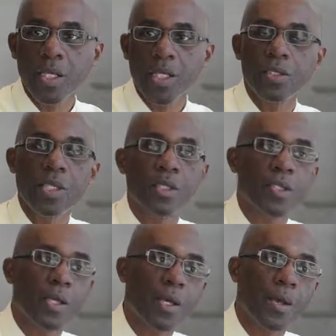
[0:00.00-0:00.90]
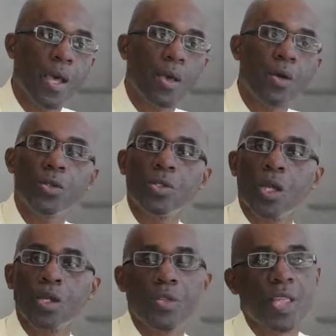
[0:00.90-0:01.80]
He says, uh, I owe
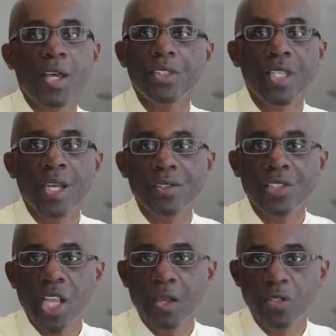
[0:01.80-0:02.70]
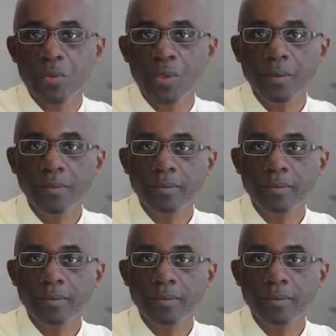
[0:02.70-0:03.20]
$100,000 in child support.